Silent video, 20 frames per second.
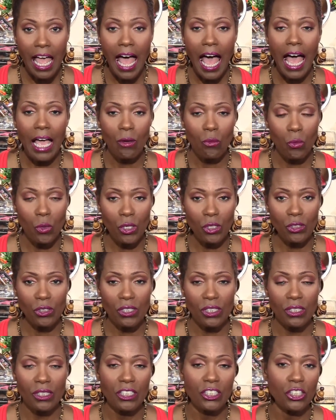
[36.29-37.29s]
I
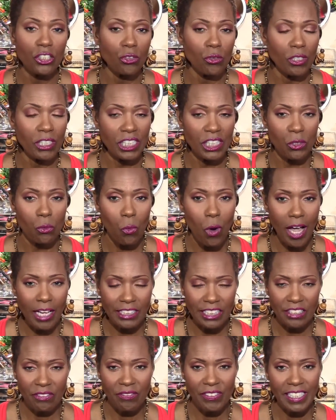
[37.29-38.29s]
will do a
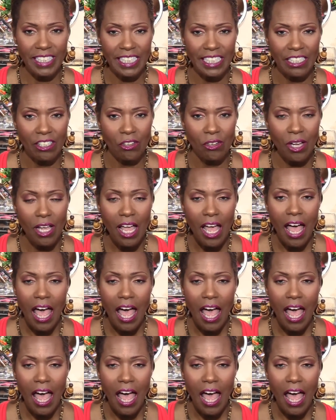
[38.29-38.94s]
swatch video.